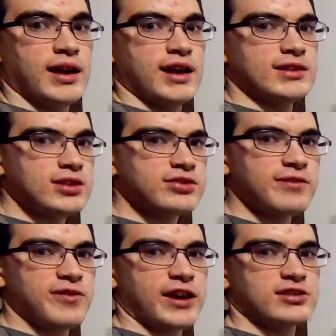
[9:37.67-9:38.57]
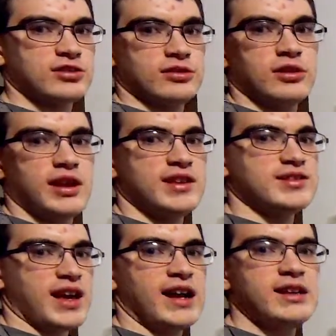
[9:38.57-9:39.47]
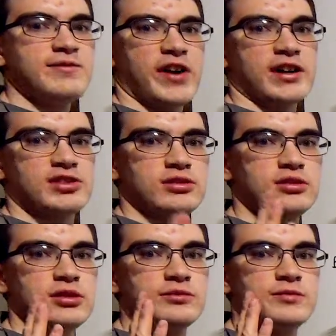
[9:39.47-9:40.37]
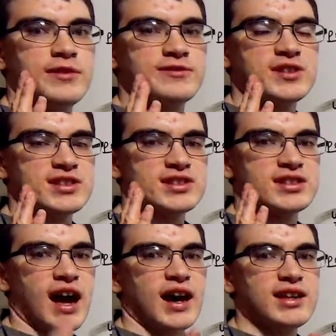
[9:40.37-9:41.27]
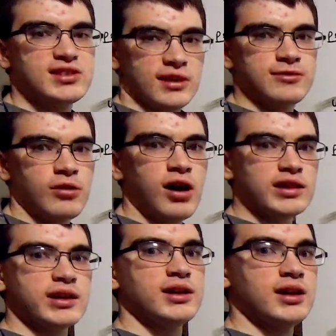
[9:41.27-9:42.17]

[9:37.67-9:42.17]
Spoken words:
A unit vector is any vector with the size of 1,